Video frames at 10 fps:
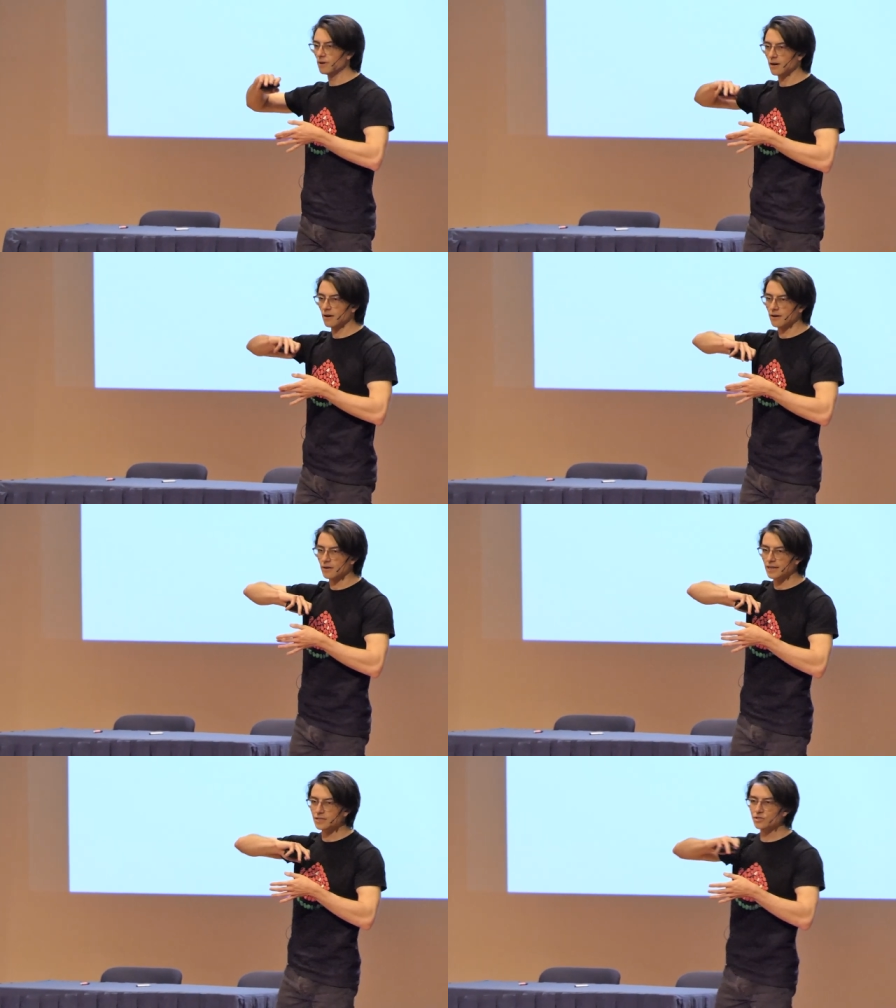
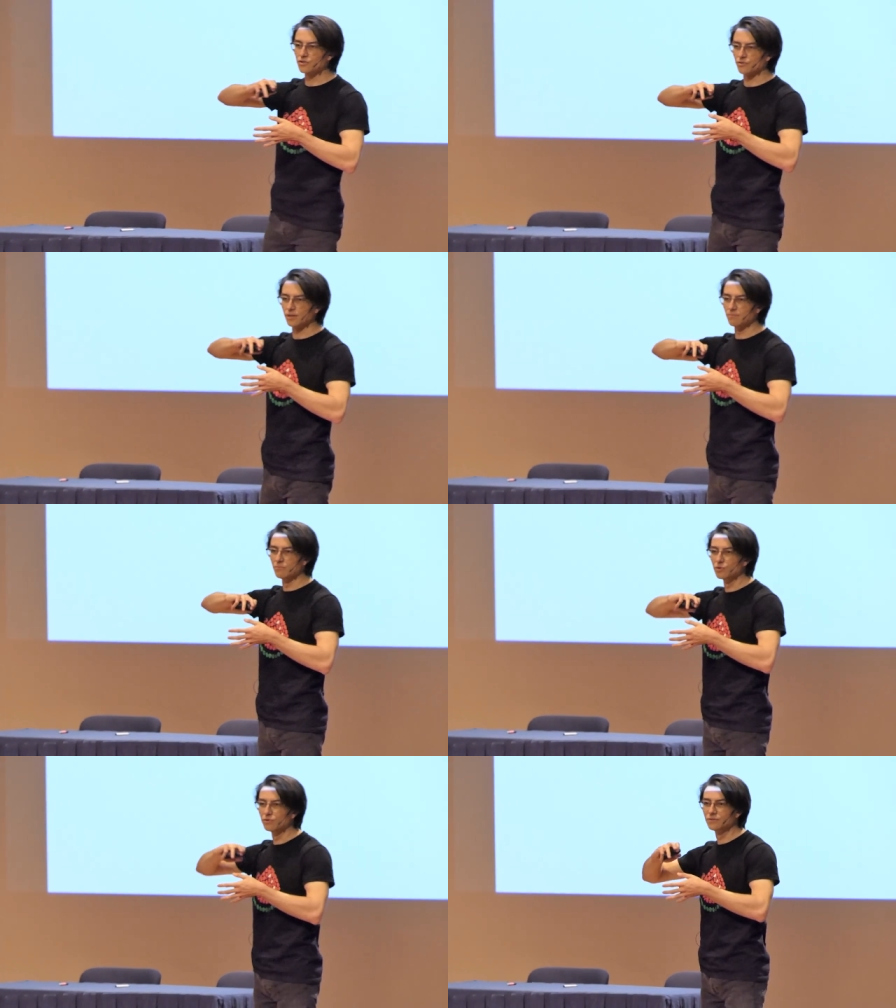our industry
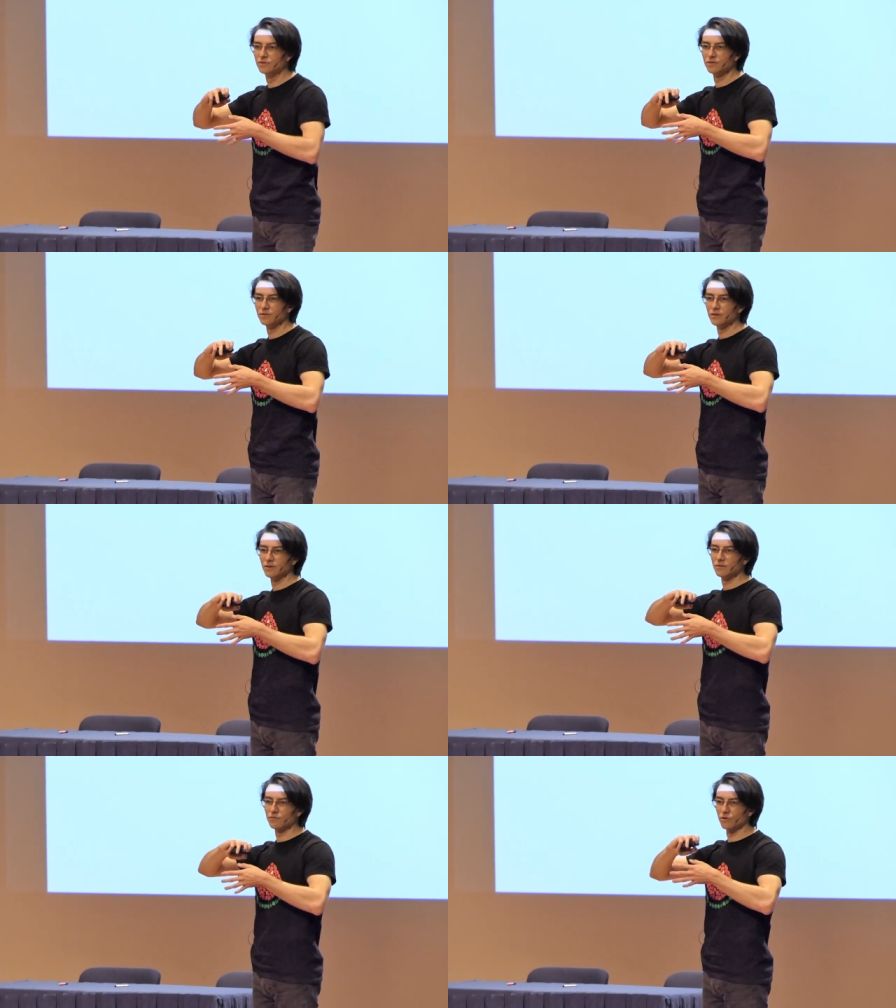moved
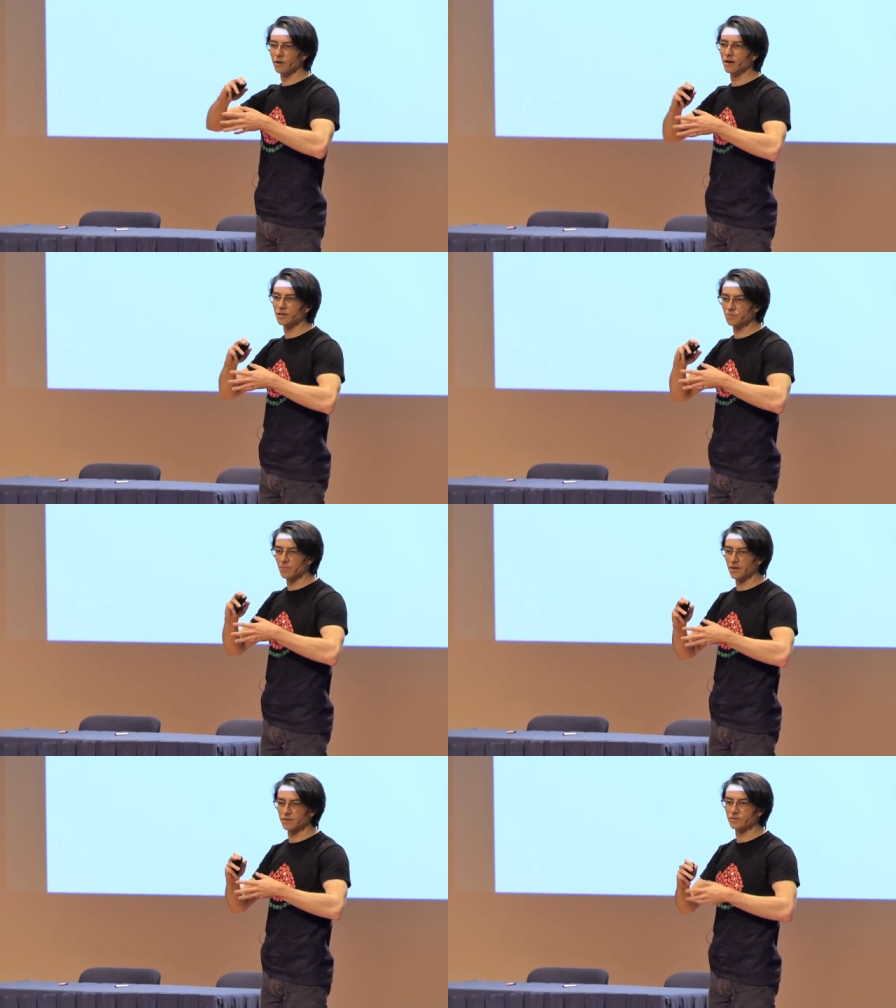for a large
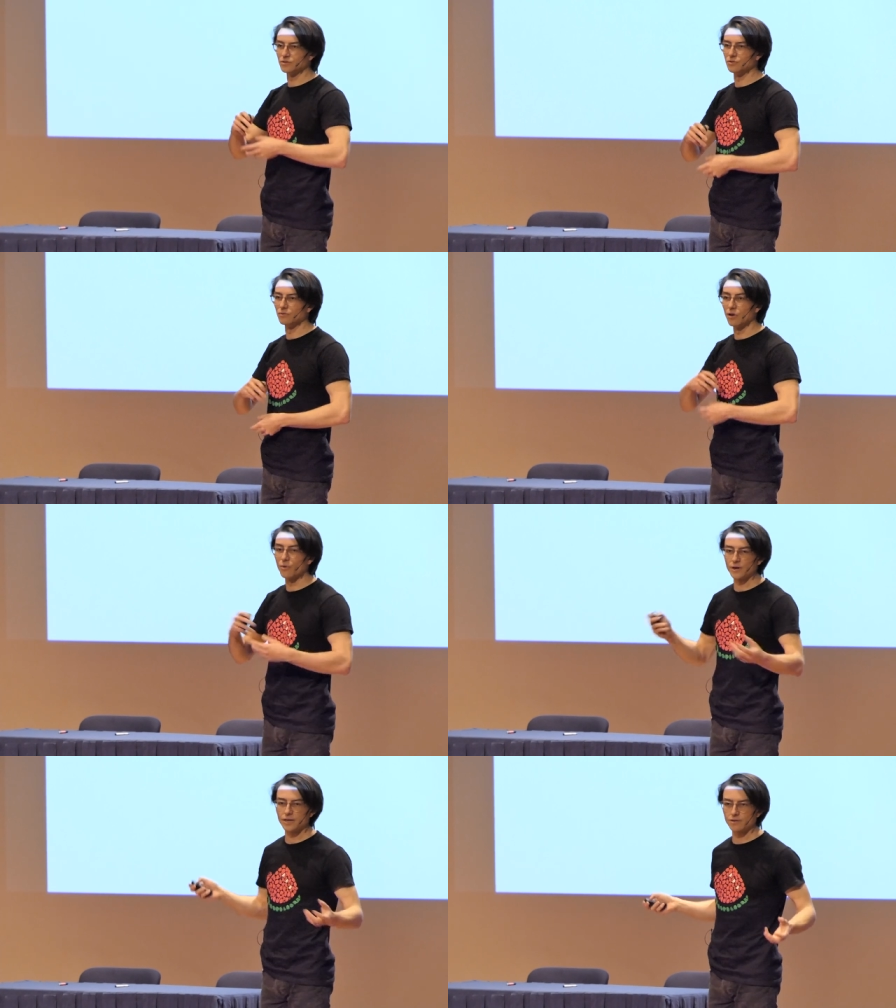part to
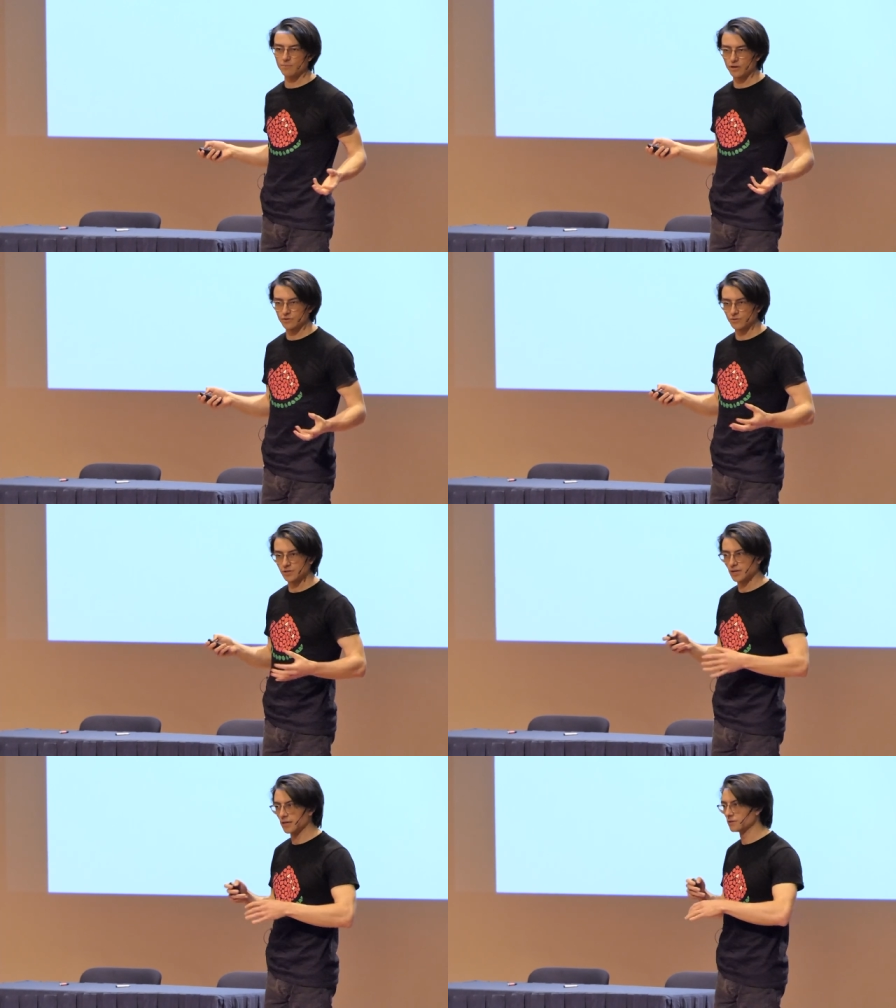lower income
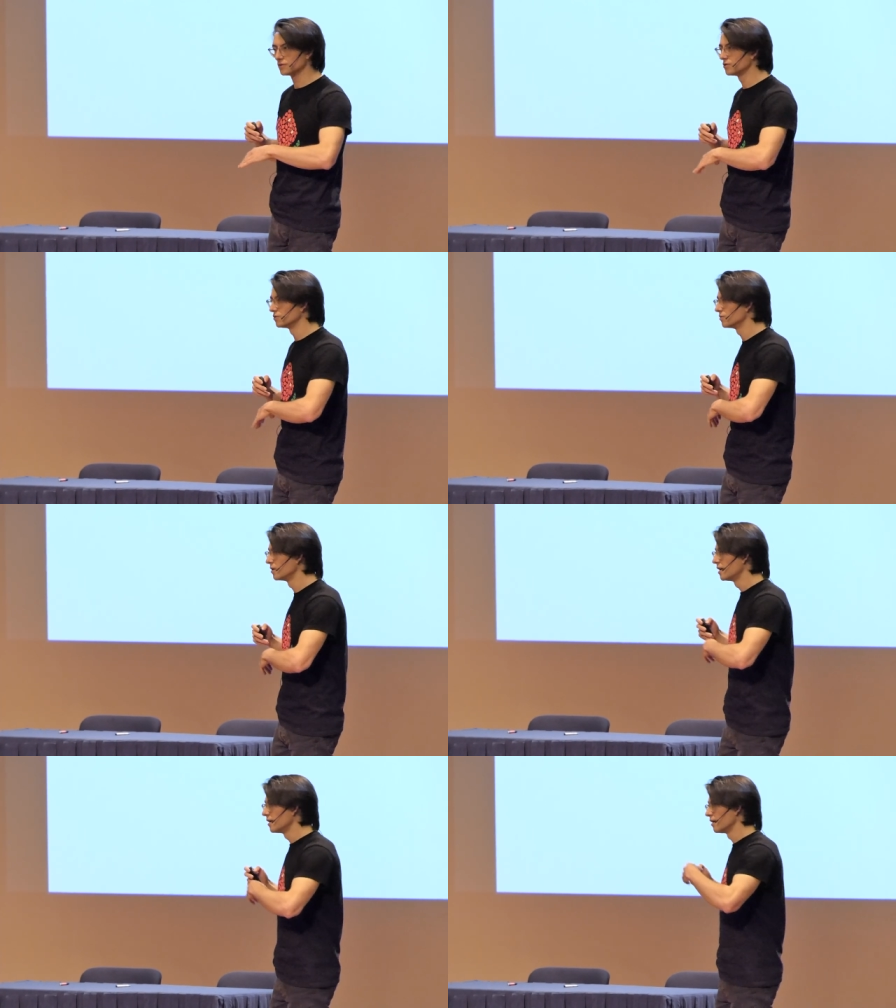countries again, to
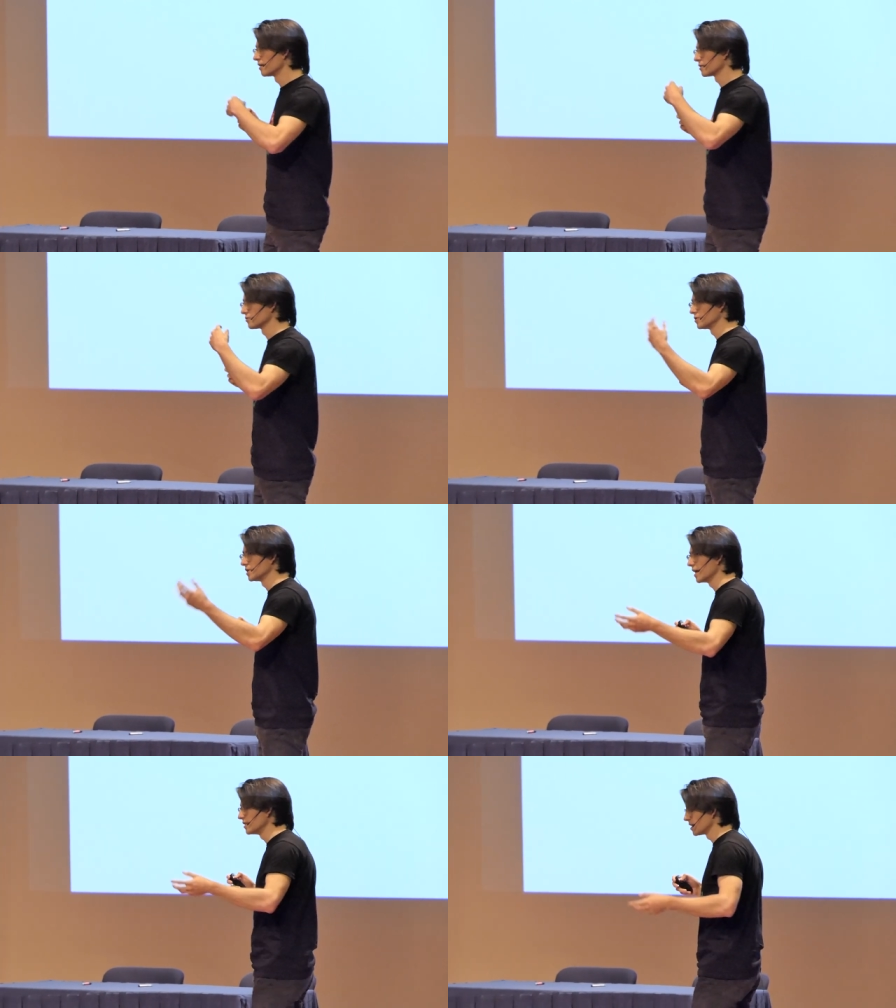uh, countries
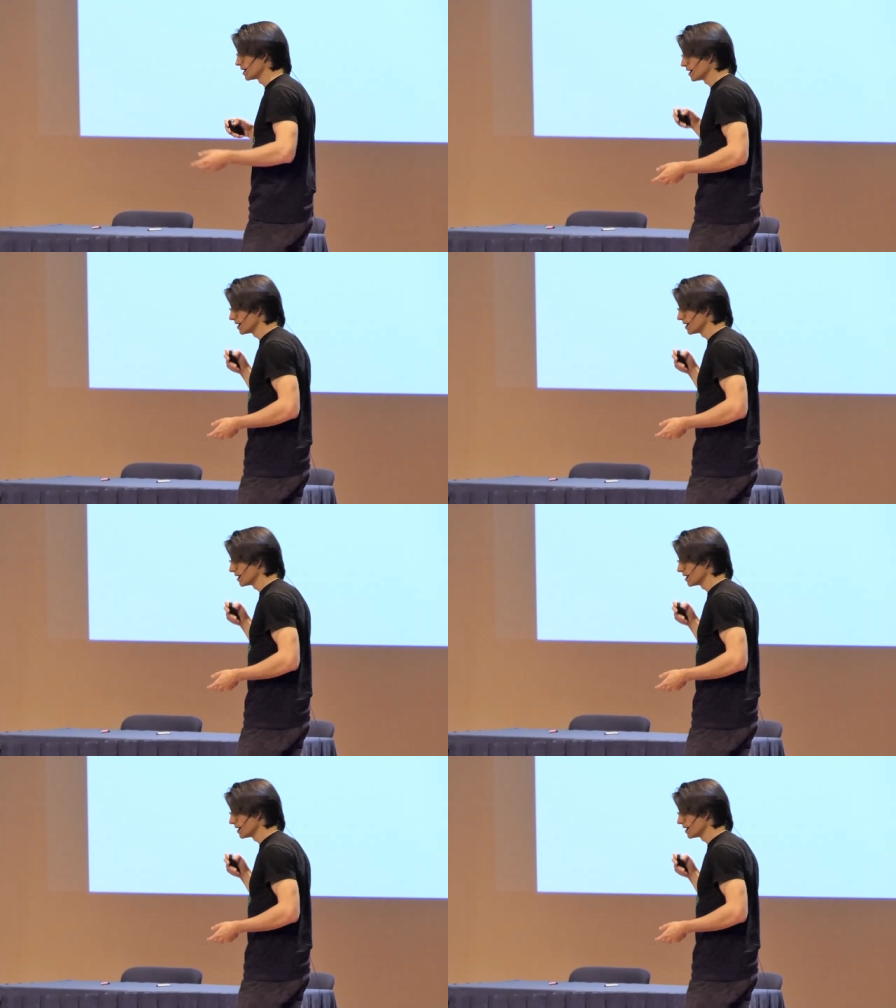in Asia